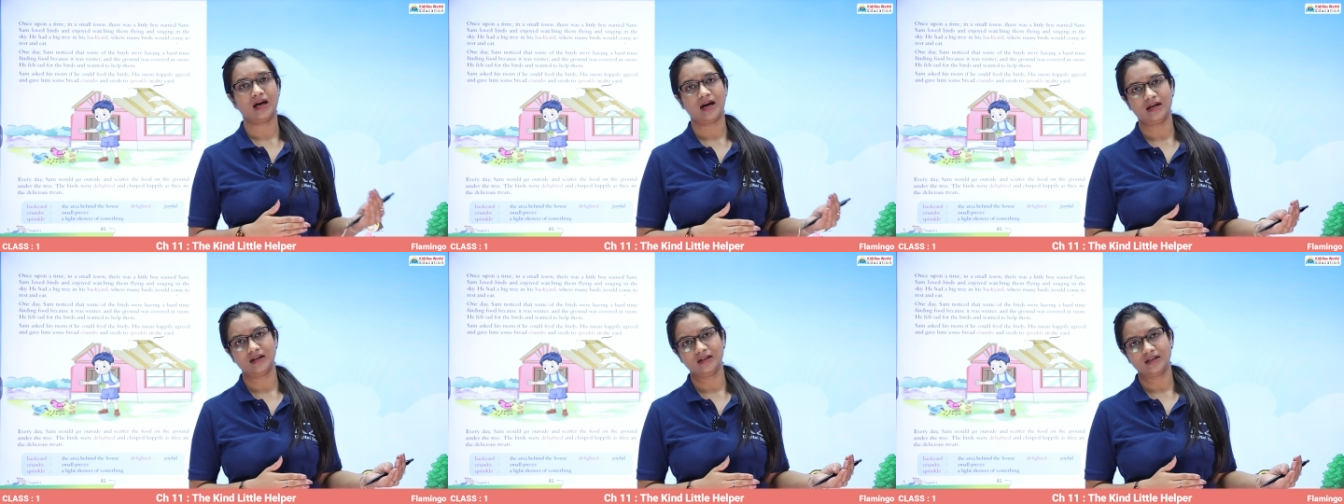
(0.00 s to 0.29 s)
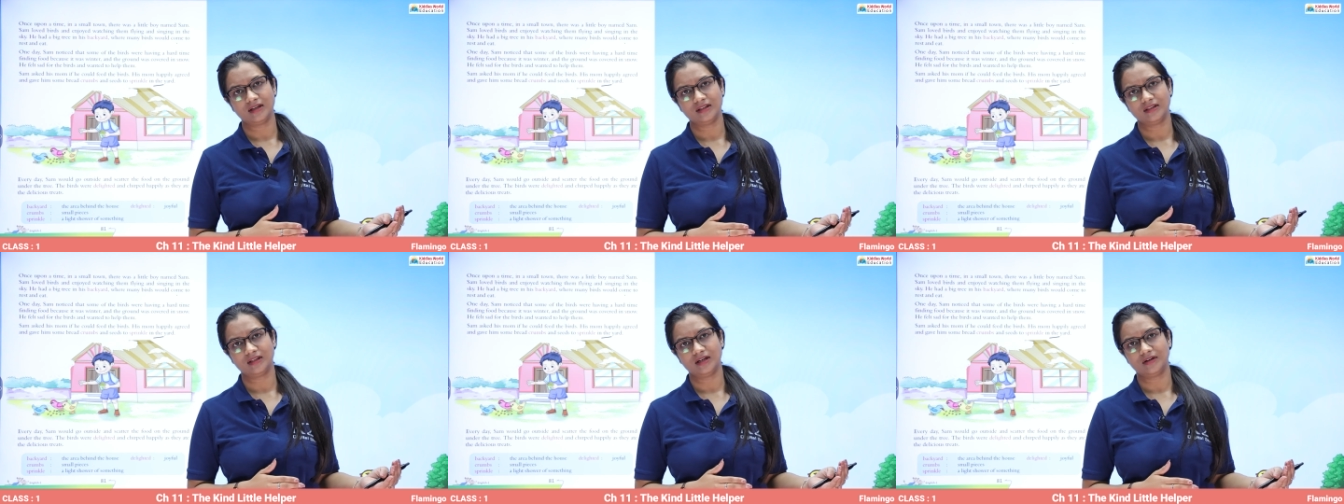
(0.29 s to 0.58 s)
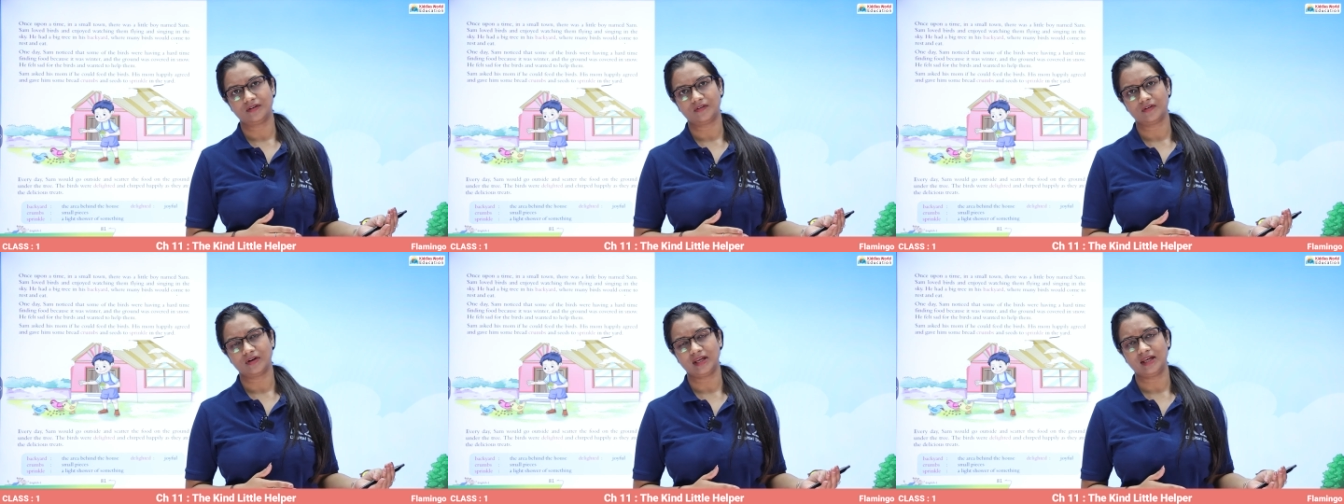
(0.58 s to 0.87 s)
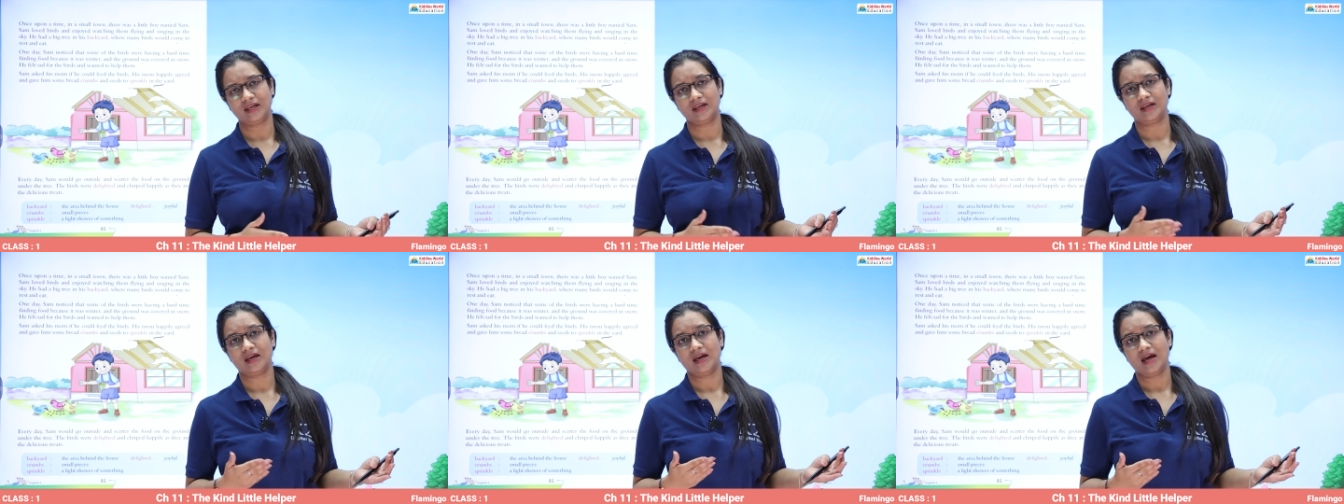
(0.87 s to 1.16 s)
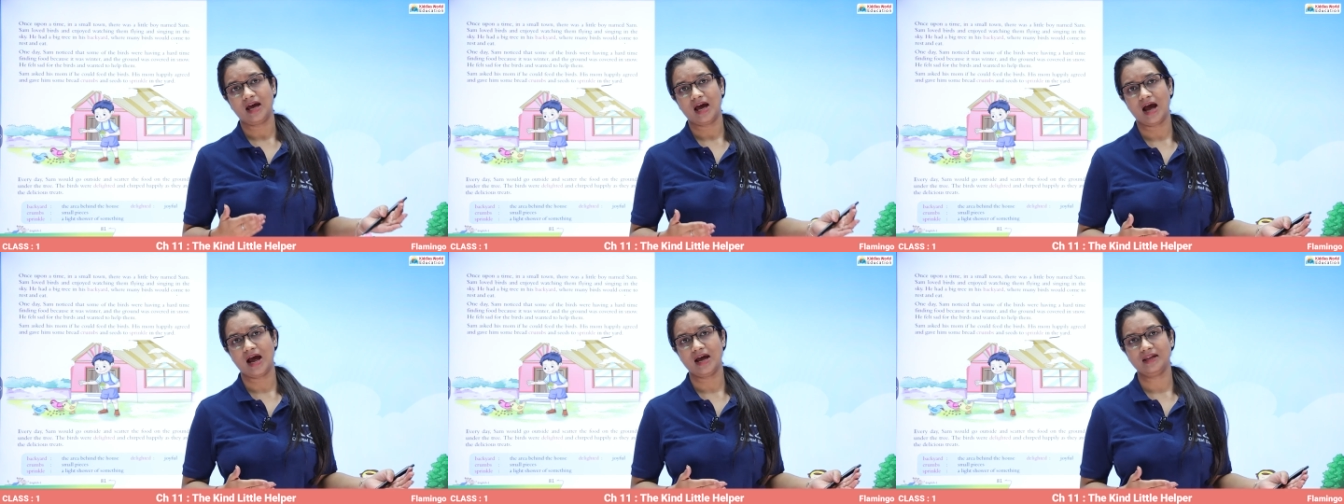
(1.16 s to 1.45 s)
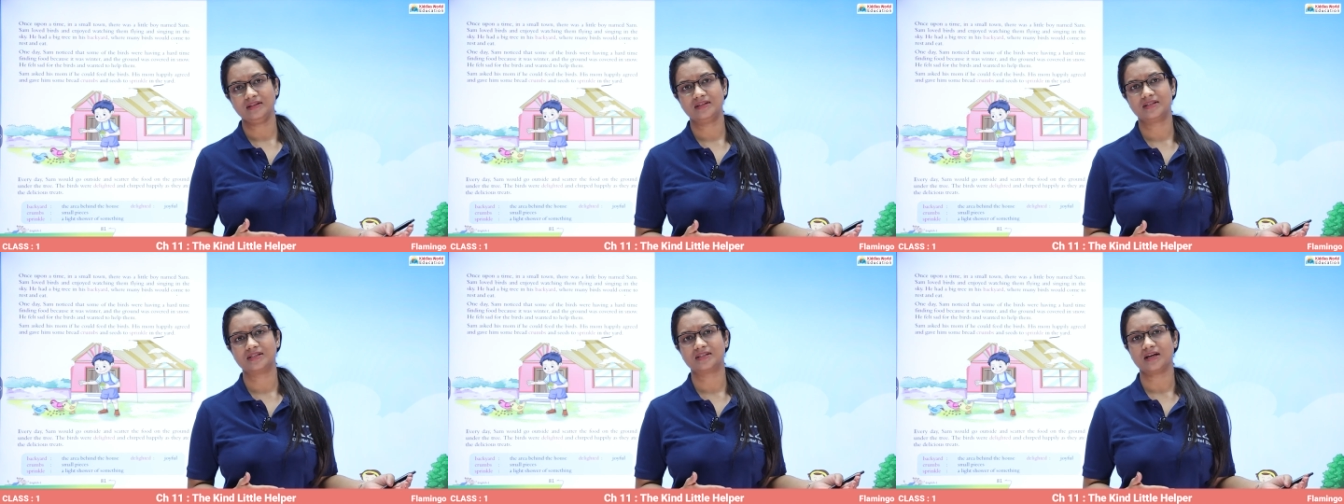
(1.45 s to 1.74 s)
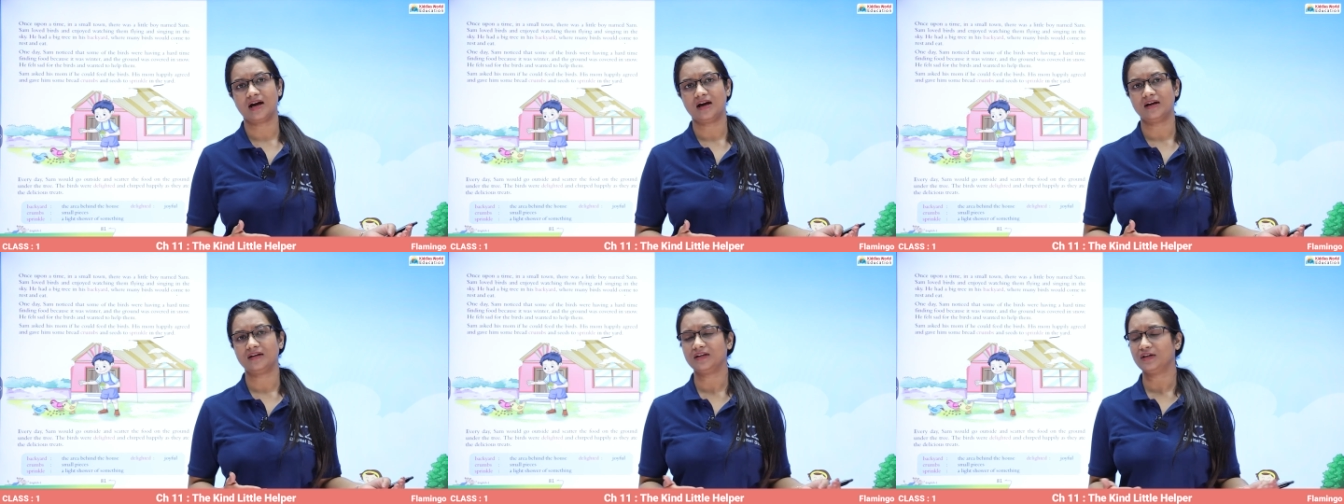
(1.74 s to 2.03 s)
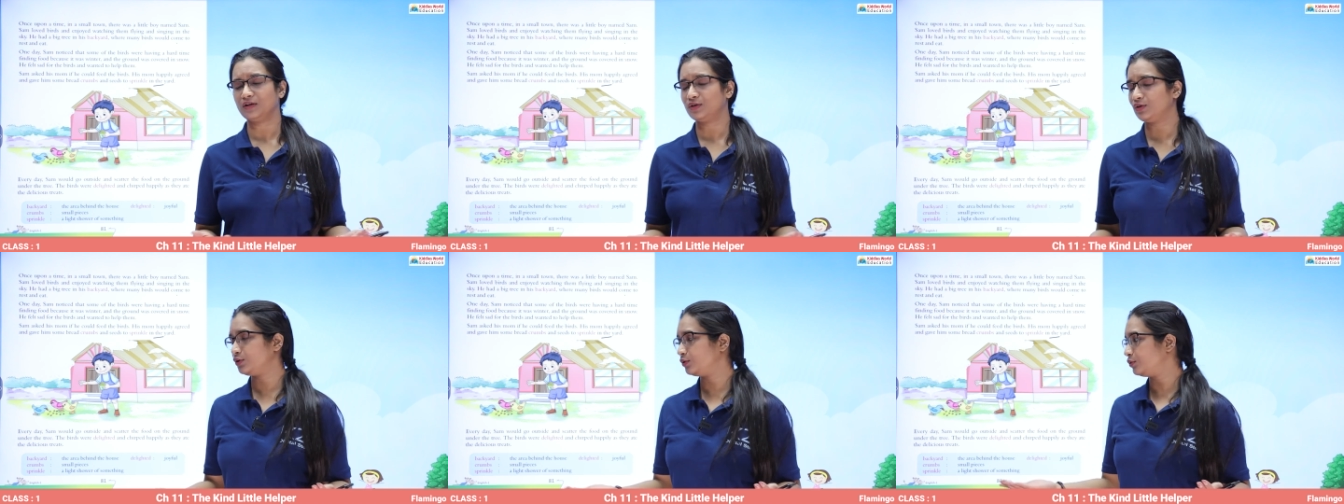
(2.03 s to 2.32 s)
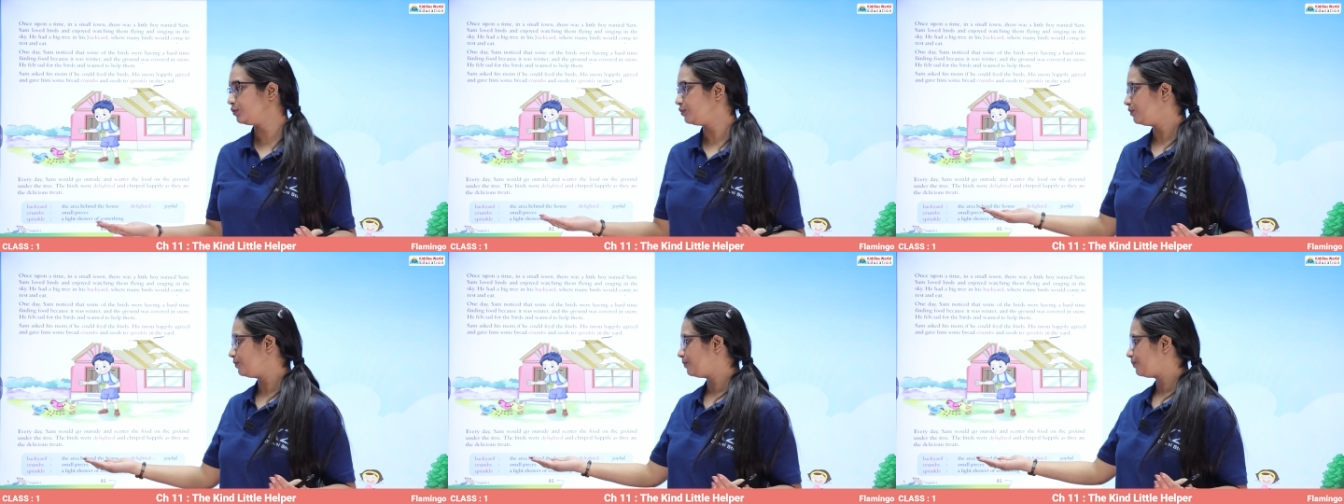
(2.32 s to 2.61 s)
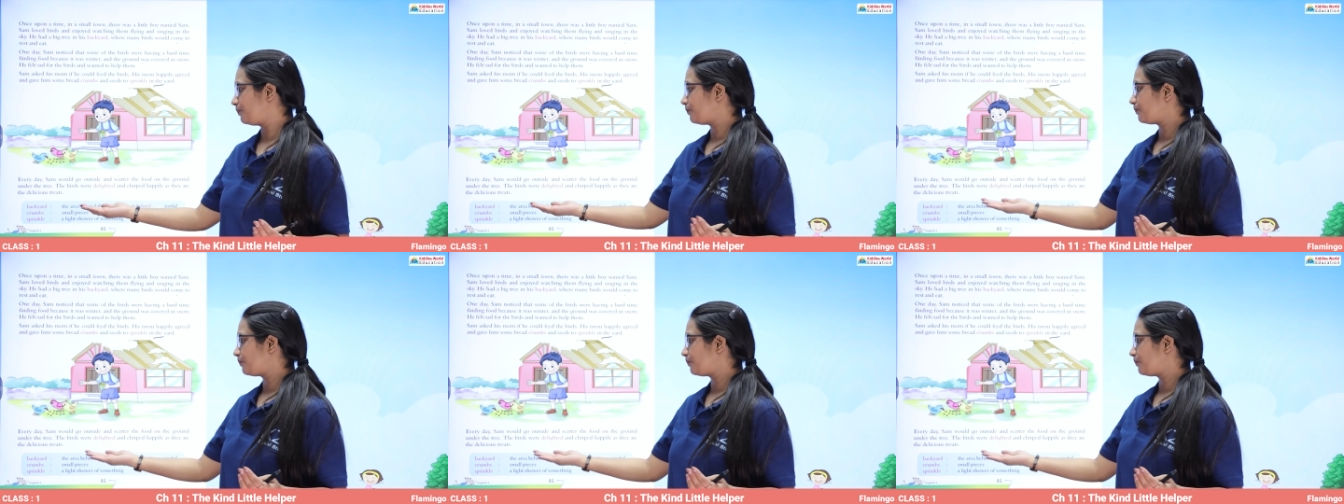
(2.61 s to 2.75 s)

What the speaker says: under the tree and started to